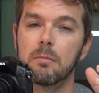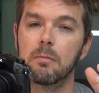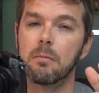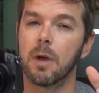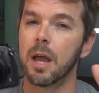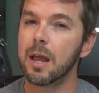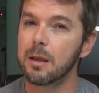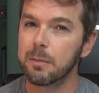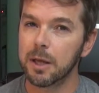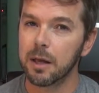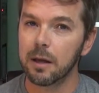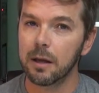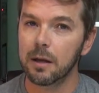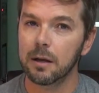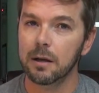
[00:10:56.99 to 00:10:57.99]

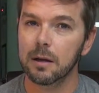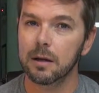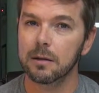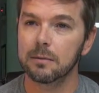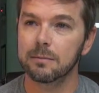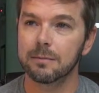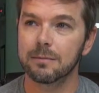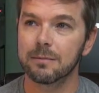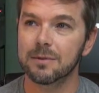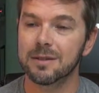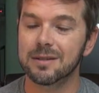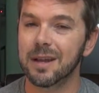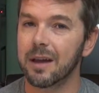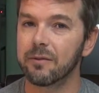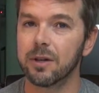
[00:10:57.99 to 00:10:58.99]
maybe
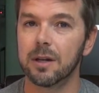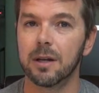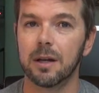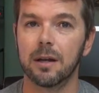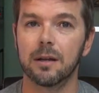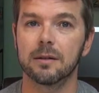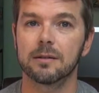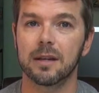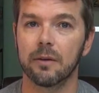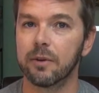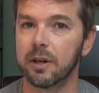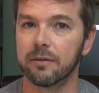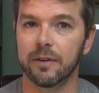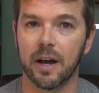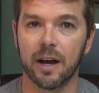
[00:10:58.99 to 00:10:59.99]
70,
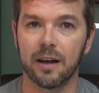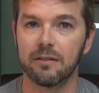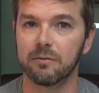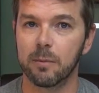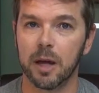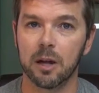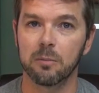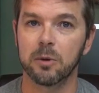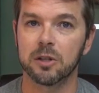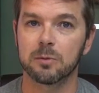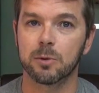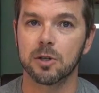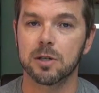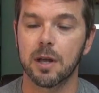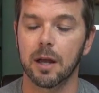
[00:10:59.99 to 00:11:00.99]
75 megabits
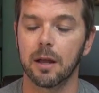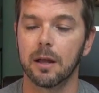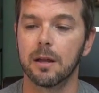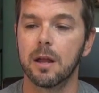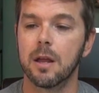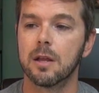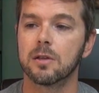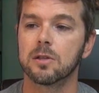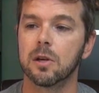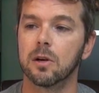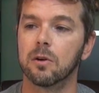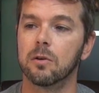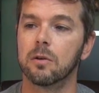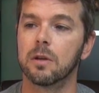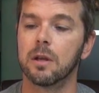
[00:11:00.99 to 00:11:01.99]
per second.
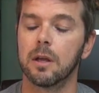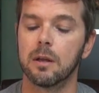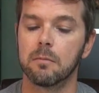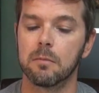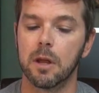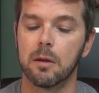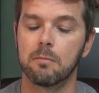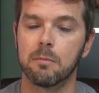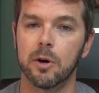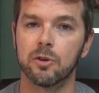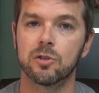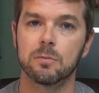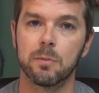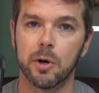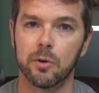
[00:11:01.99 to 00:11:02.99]
So in
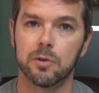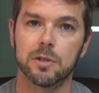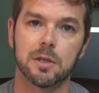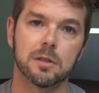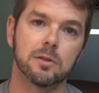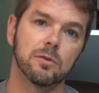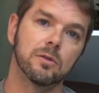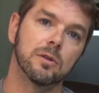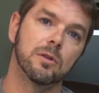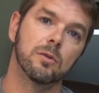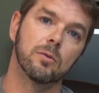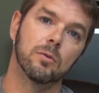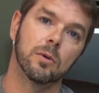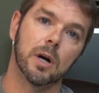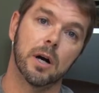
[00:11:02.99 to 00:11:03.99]
most modes, this will
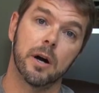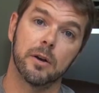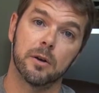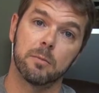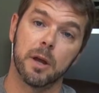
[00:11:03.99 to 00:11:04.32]
do 100